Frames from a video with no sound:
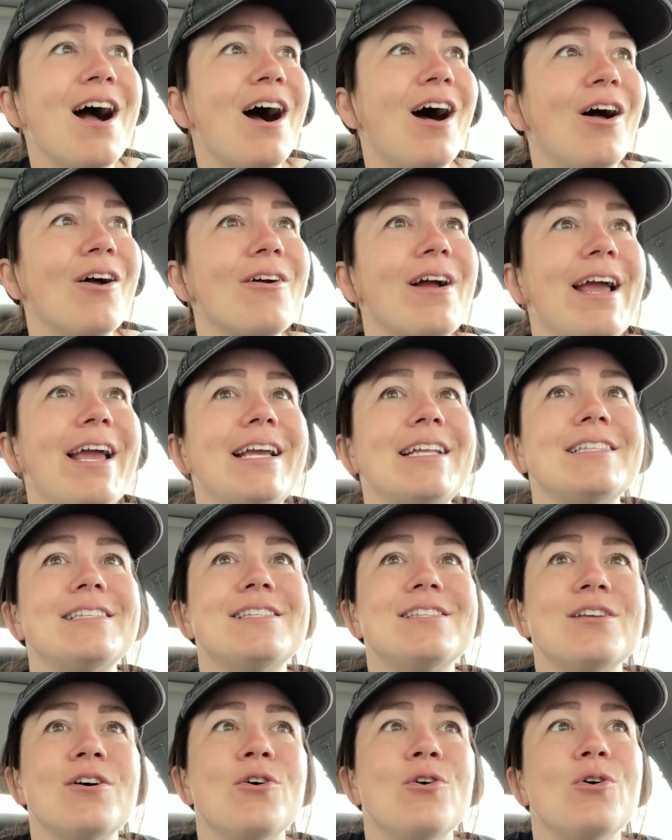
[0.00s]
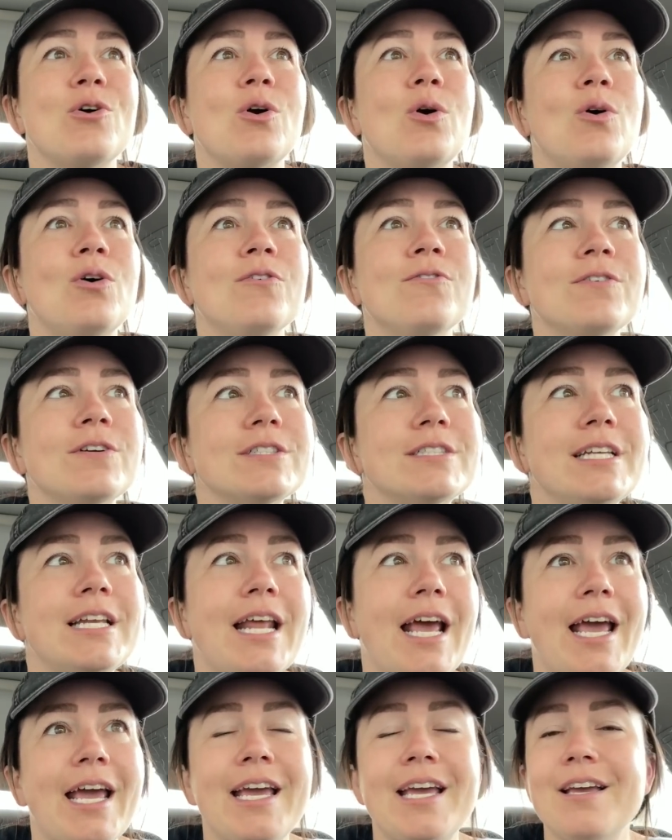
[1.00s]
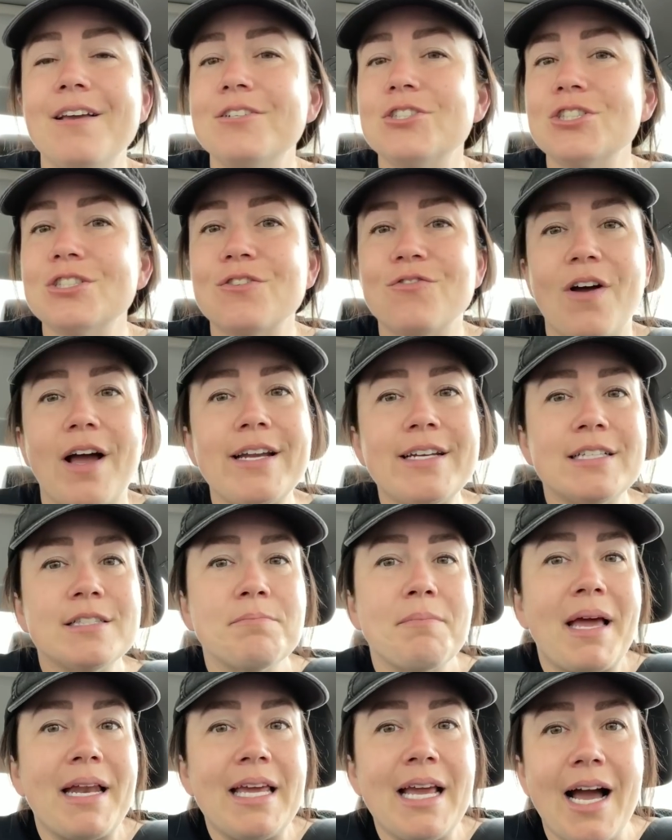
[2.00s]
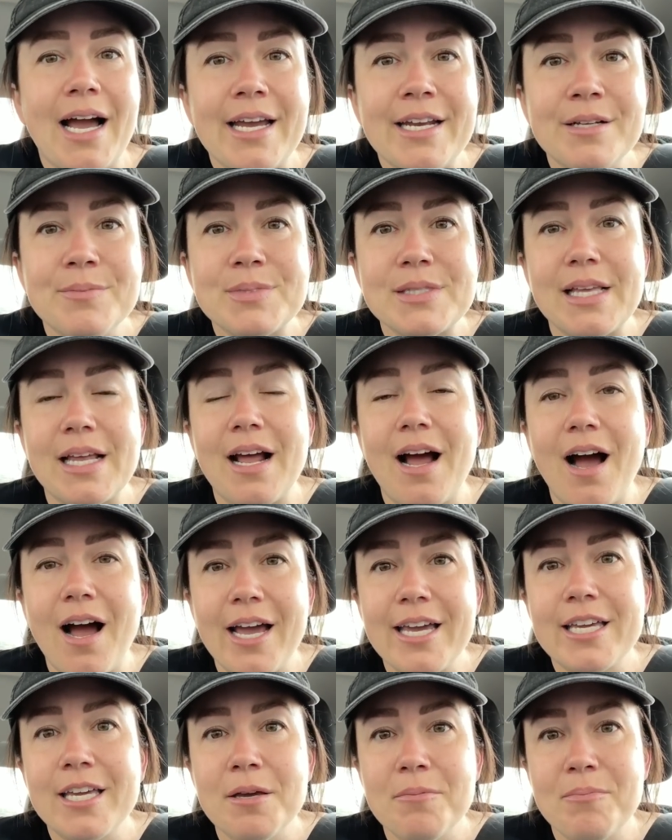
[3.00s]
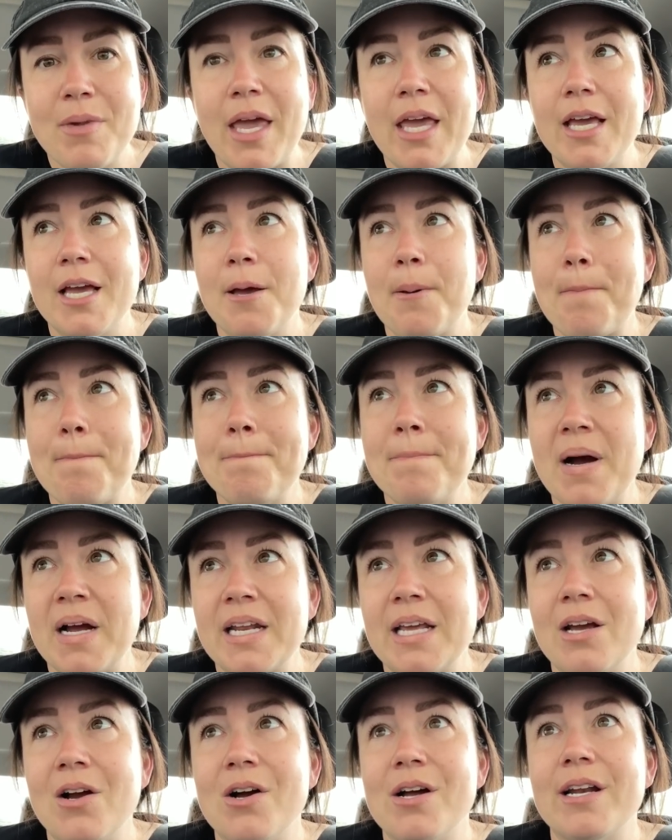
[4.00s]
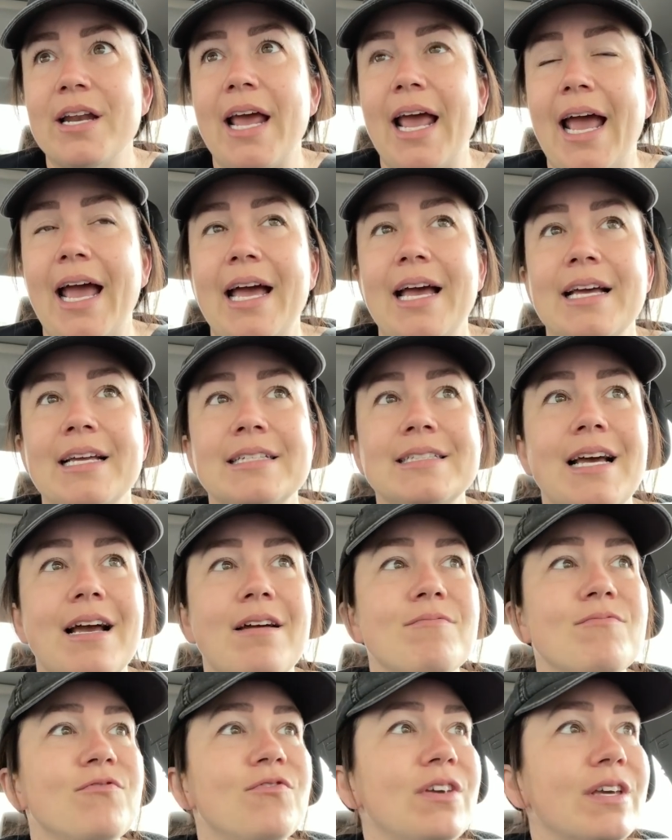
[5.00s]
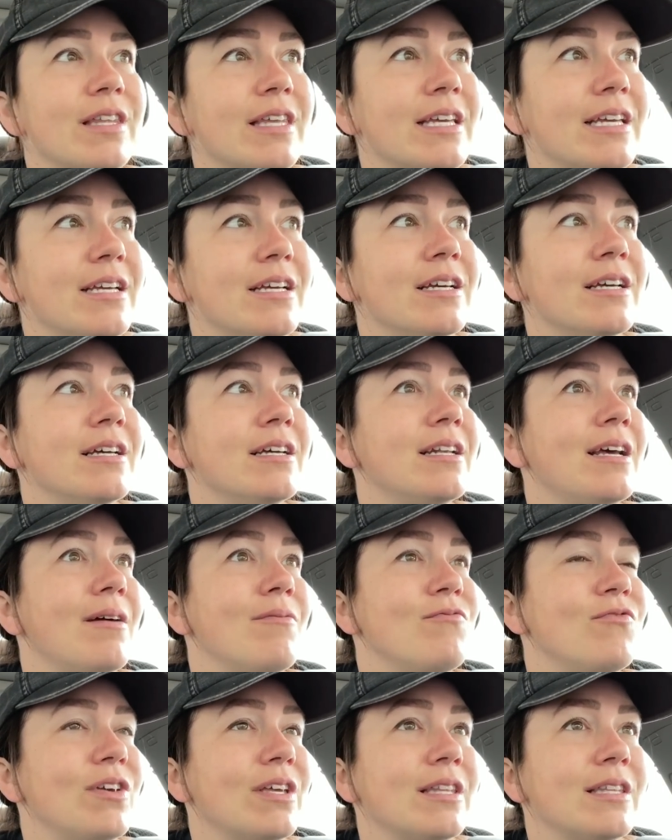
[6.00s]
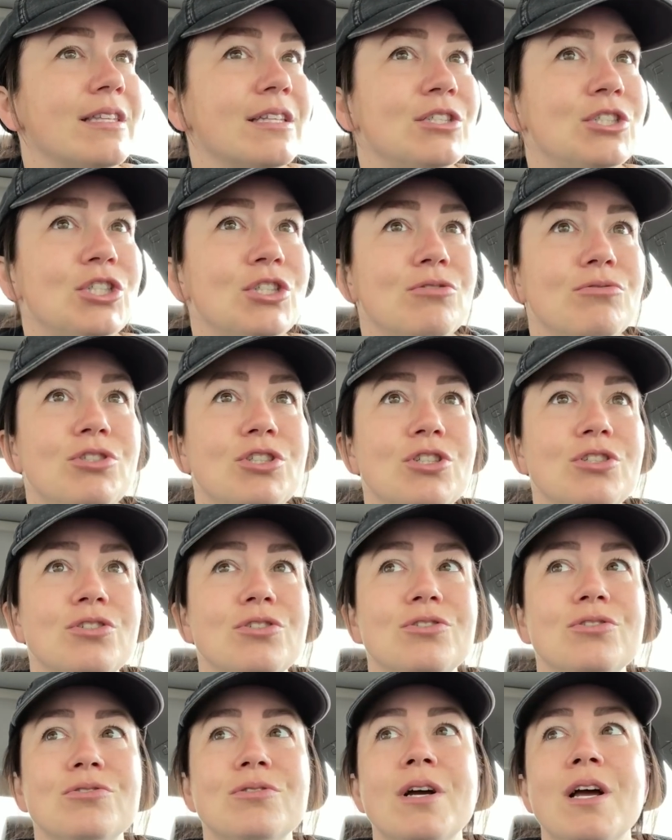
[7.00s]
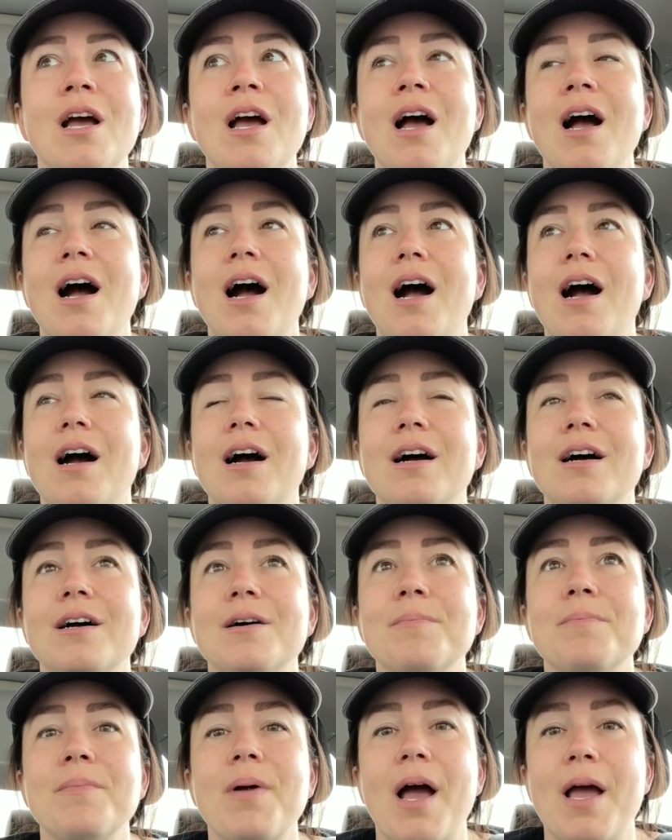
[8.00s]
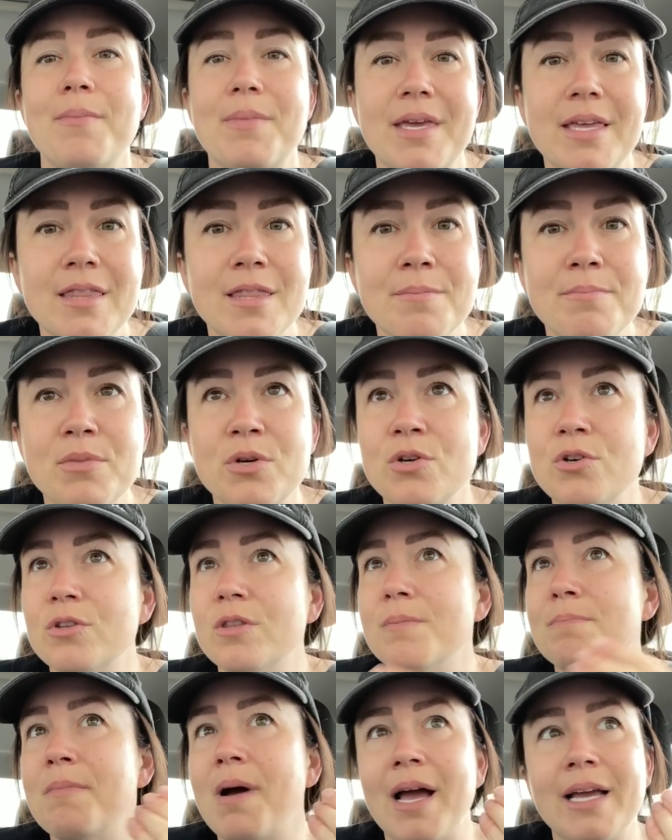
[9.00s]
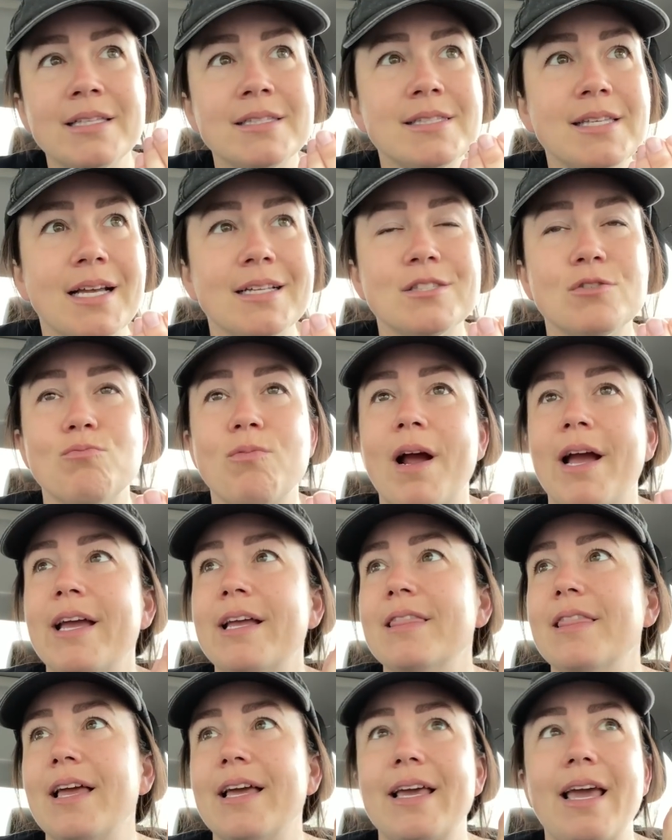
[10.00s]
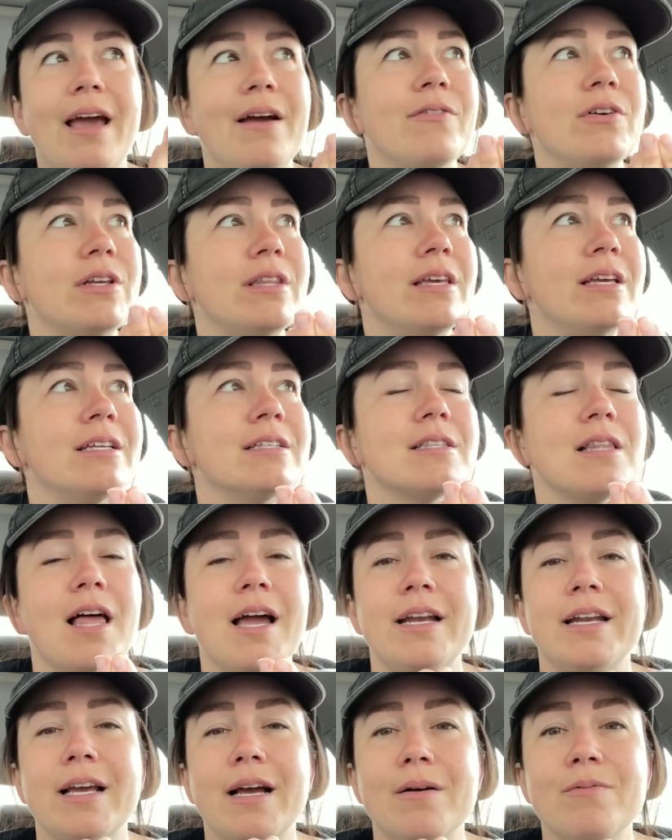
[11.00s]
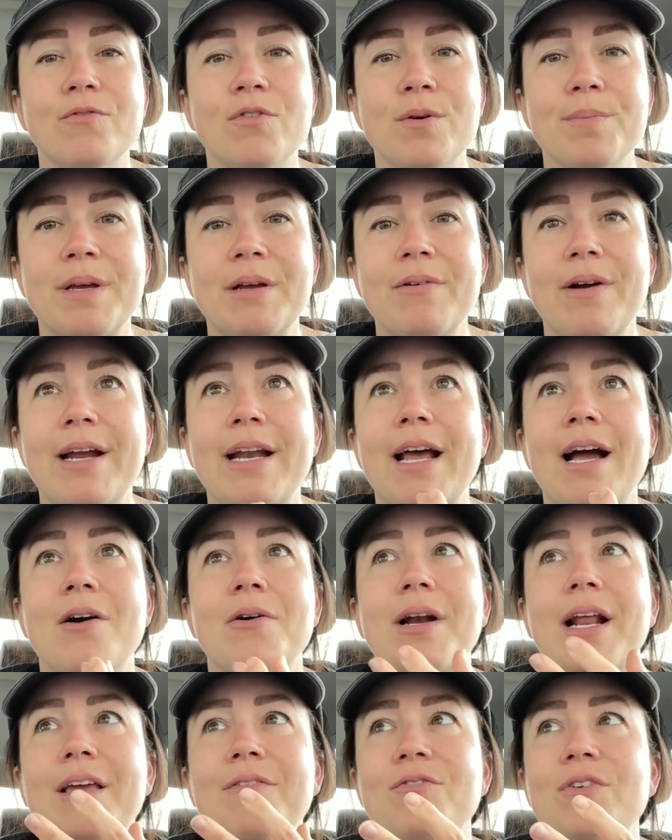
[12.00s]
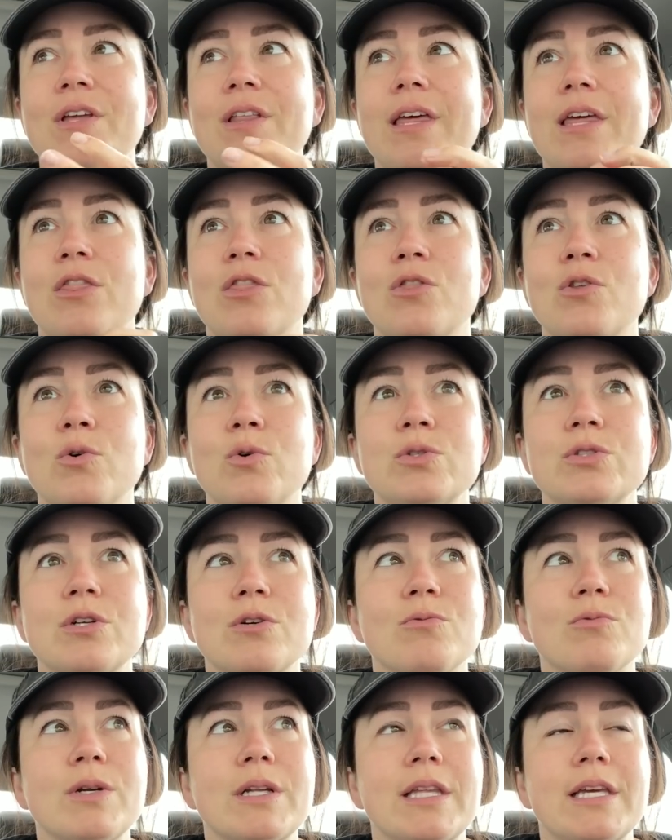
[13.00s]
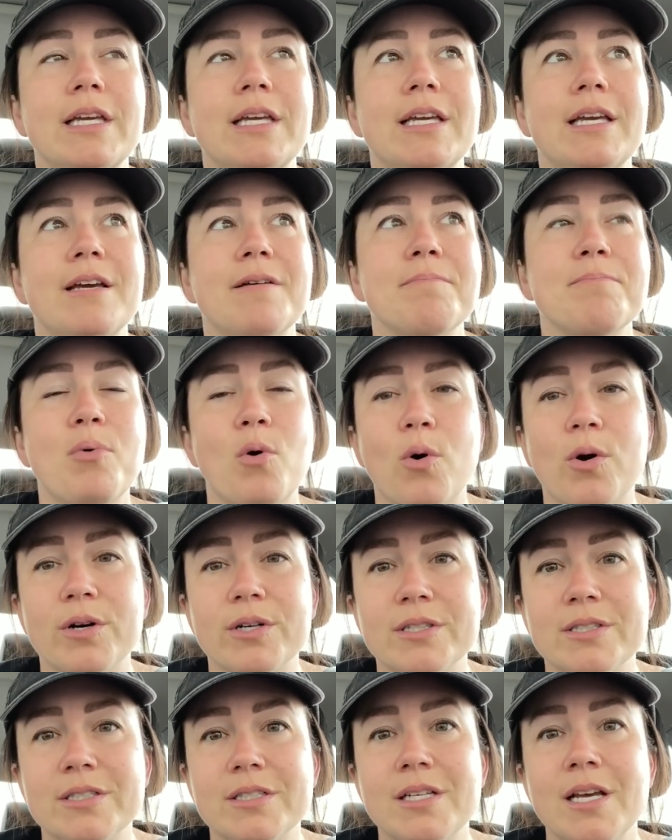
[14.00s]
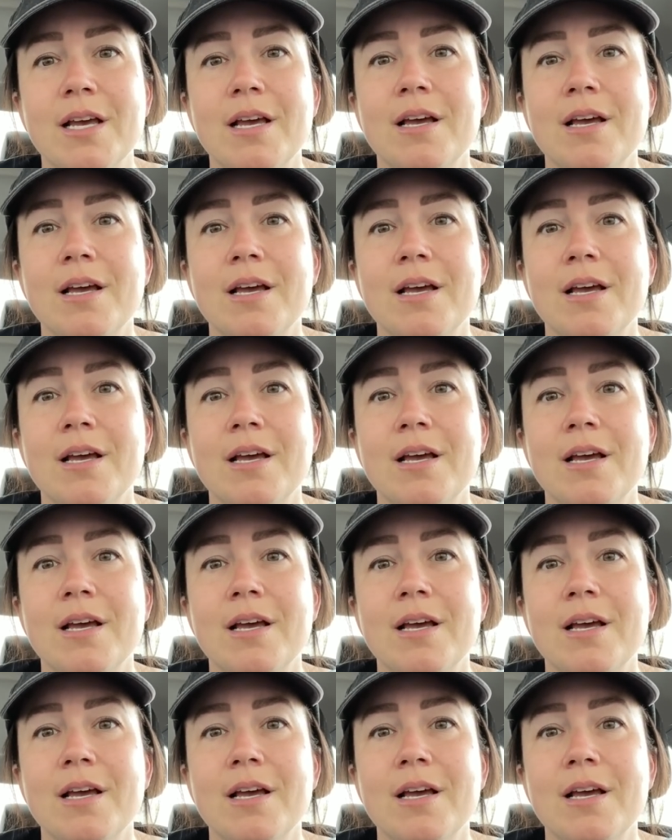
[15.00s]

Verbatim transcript: All right, so goal for today, just find as many items that I can make money on. And I'm feeling good, I'm feeling the juju, I'm in the mood, the mindset's right, like everything is lining up for me right now, and I feel like those are really important